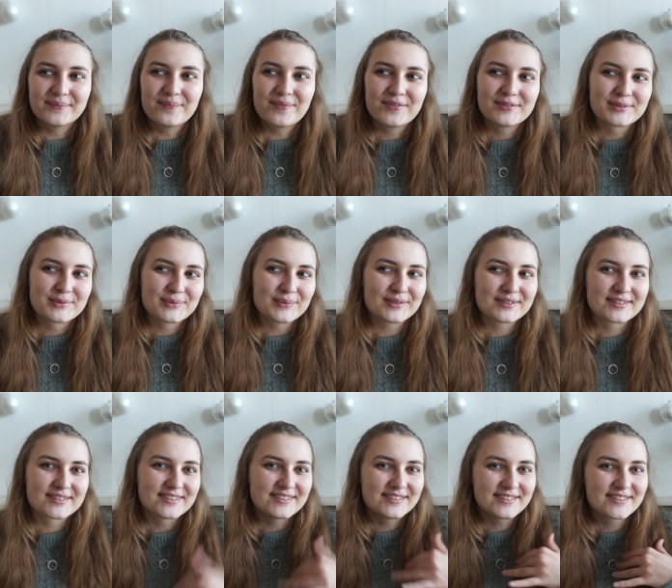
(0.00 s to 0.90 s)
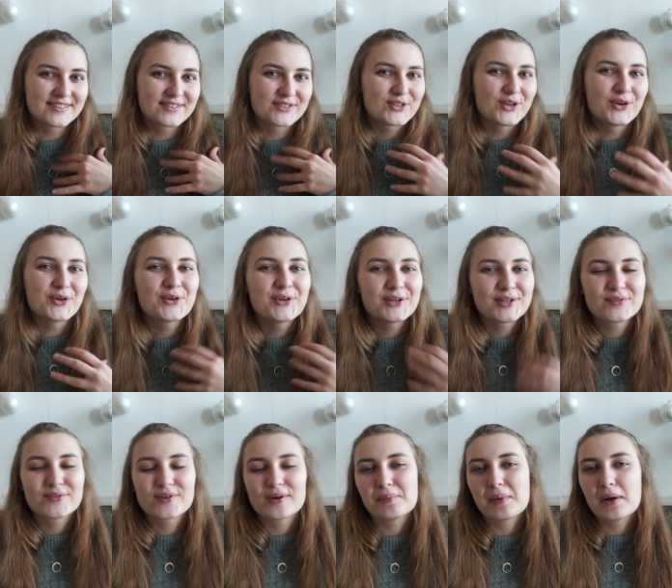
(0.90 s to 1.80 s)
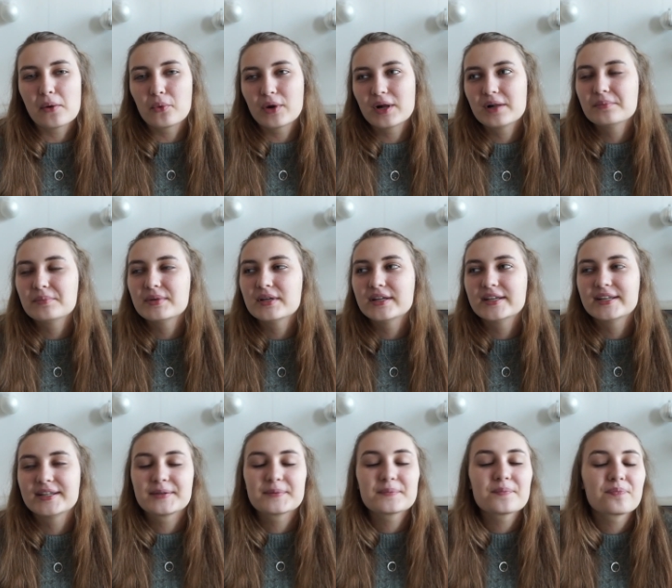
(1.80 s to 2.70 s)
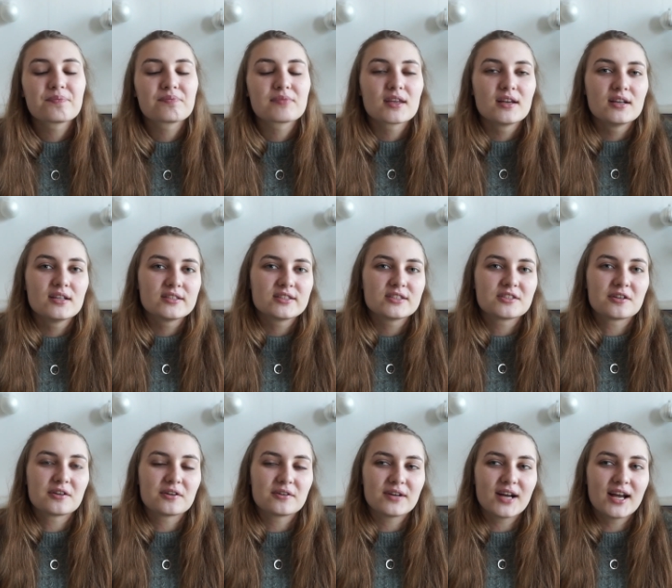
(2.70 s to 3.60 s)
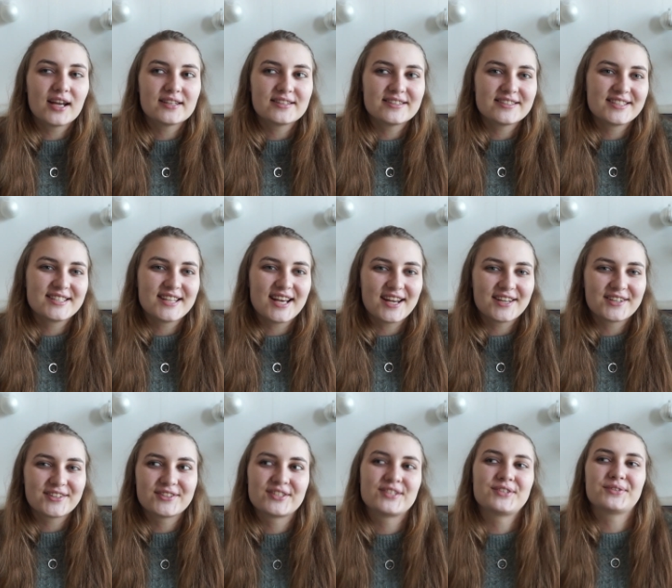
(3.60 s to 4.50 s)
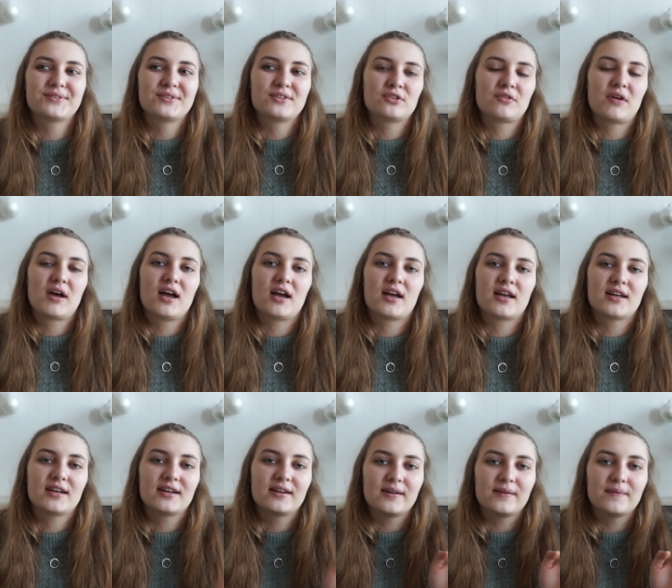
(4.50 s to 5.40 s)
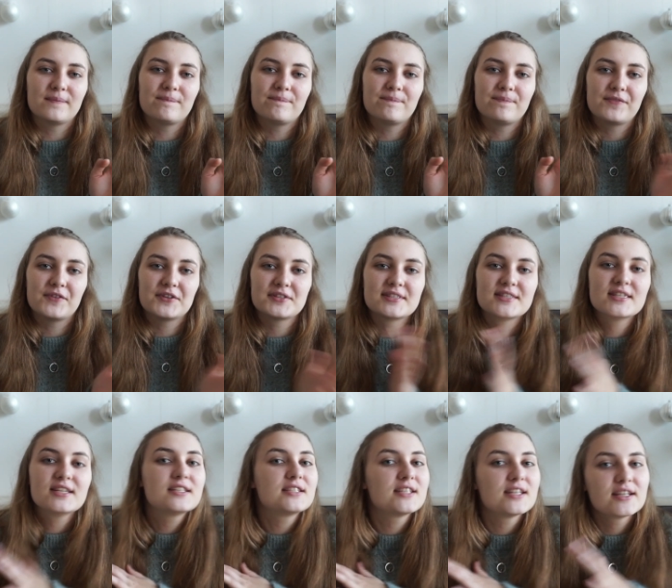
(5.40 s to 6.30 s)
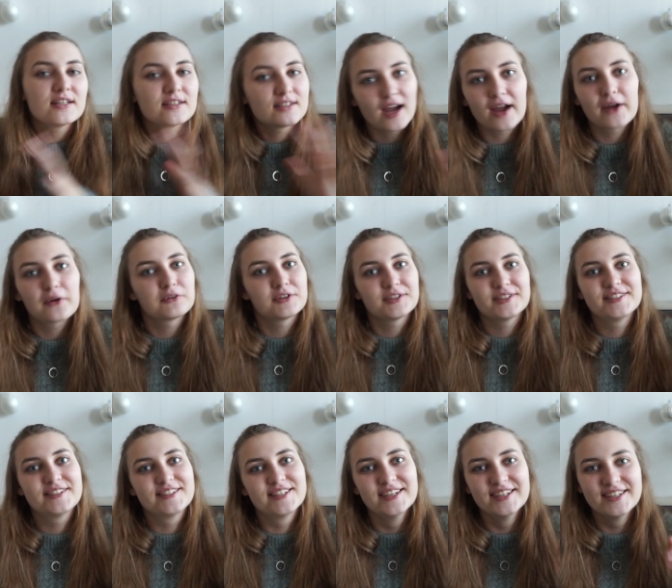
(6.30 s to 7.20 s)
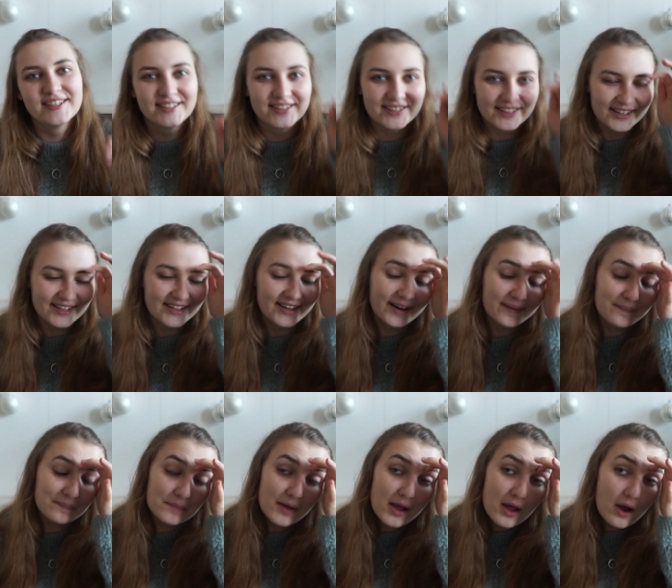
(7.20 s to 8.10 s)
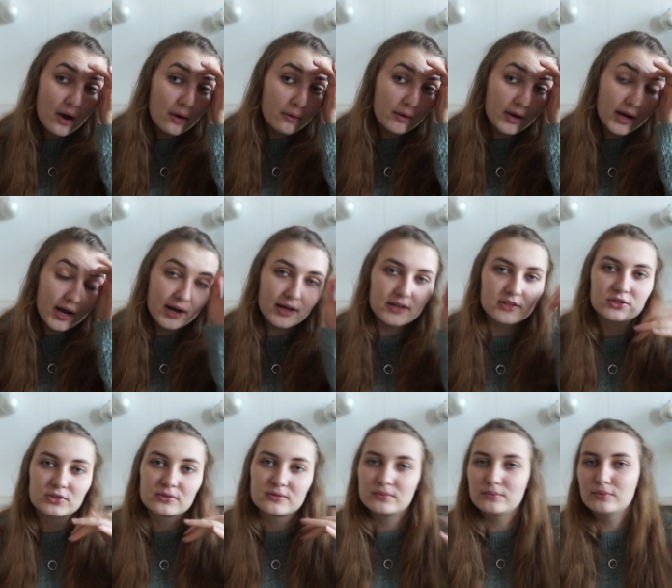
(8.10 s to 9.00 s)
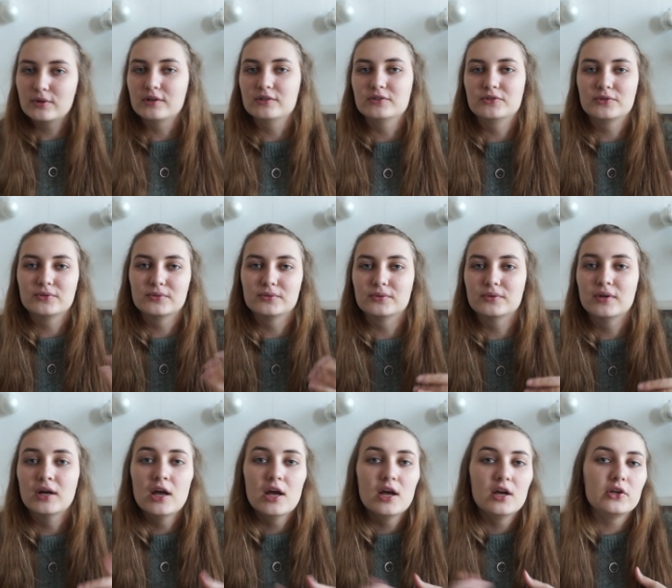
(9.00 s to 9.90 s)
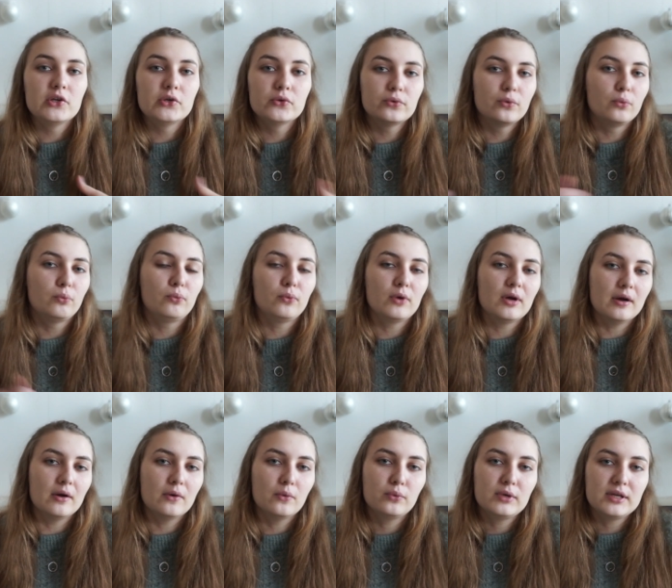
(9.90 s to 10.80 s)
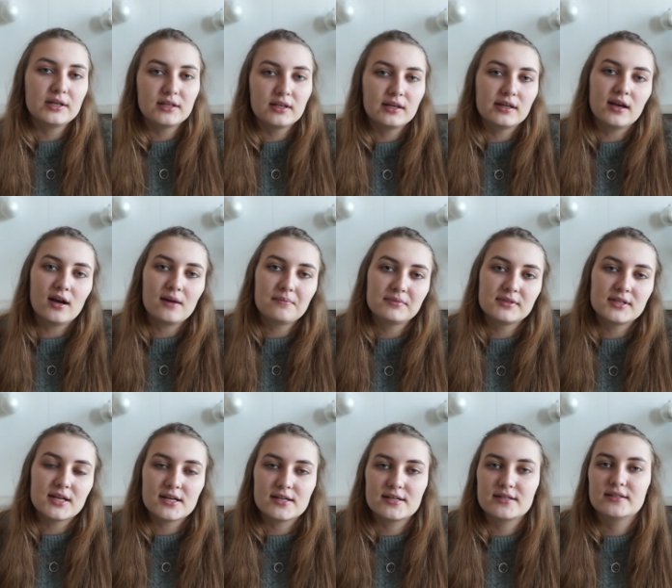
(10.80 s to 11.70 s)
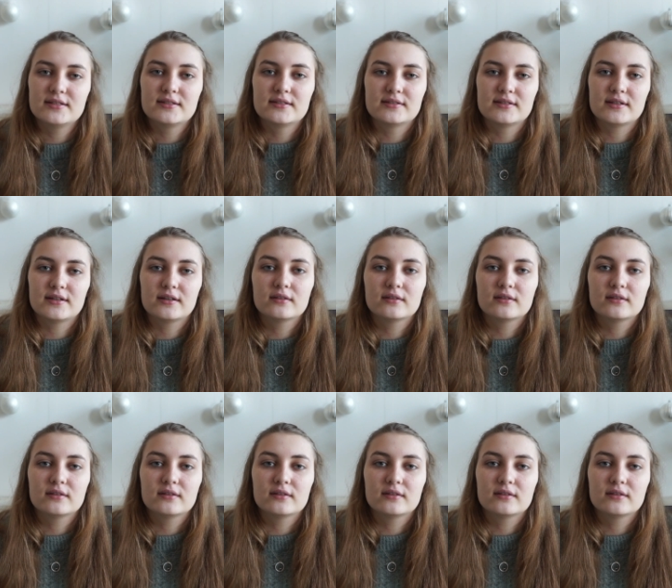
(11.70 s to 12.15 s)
This wasn't so good for my well-being, so I decided to try this knitting diaries, where I just want to do weekly updates,